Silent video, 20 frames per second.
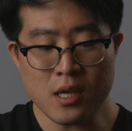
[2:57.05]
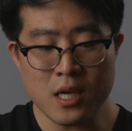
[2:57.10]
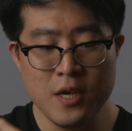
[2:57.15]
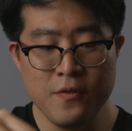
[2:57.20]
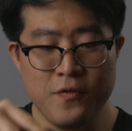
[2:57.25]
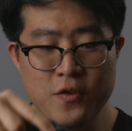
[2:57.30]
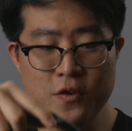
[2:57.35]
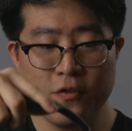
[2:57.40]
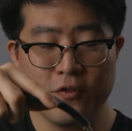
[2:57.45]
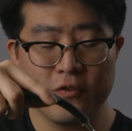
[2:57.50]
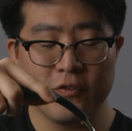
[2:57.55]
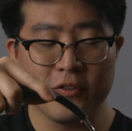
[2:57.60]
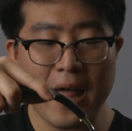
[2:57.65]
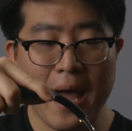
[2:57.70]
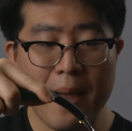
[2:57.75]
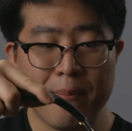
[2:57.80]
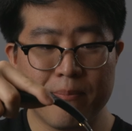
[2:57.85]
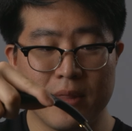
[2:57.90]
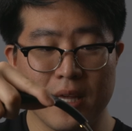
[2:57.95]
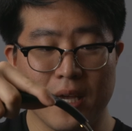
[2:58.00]
If you
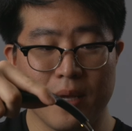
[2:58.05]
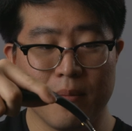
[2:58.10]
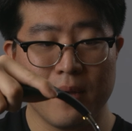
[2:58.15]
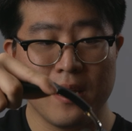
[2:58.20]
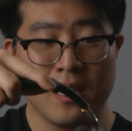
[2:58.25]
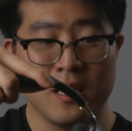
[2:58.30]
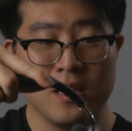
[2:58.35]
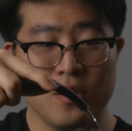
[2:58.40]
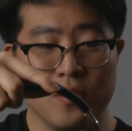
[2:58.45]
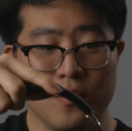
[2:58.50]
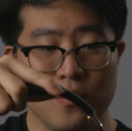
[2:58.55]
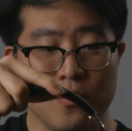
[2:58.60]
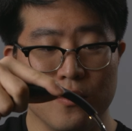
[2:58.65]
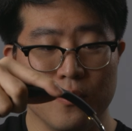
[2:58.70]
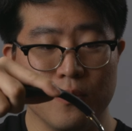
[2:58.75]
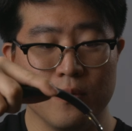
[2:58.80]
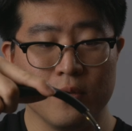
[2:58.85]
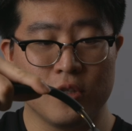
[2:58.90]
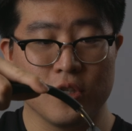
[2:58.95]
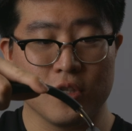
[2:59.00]
flap them and
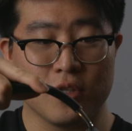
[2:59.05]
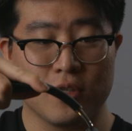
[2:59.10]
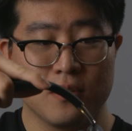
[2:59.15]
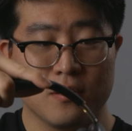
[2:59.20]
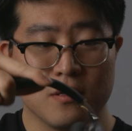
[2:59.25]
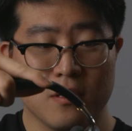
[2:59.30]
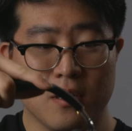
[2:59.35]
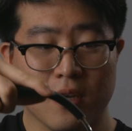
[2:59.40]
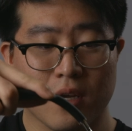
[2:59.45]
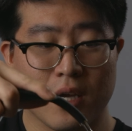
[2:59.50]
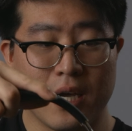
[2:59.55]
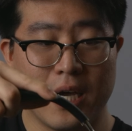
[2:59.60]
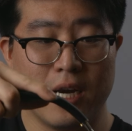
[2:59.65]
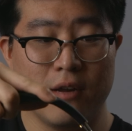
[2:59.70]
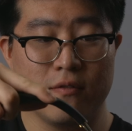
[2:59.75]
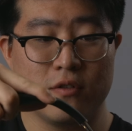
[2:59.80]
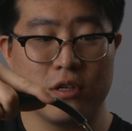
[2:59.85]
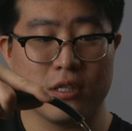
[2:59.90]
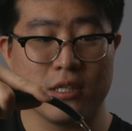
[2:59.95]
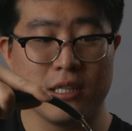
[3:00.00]
you just kind
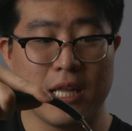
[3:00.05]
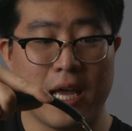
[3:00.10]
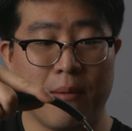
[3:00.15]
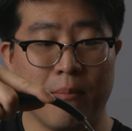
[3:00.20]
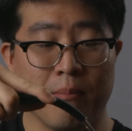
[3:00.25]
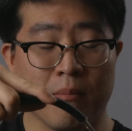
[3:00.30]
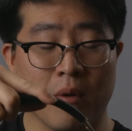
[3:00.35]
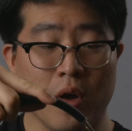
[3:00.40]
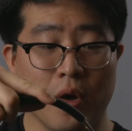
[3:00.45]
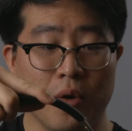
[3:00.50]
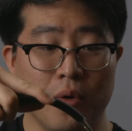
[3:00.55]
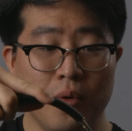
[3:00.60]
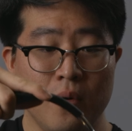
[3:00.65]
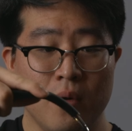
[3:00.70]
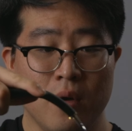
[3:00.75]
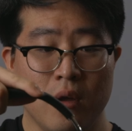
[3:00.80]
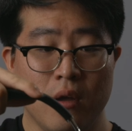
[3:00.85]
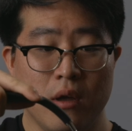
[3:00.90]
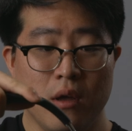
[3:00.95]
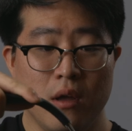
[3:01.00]
of just let them go,
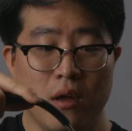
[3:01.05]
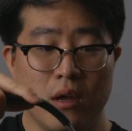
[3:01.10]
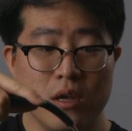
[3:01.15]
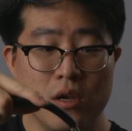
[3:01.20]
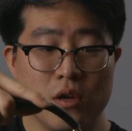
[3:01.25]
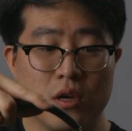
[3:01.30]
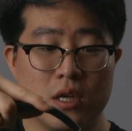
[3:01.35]
you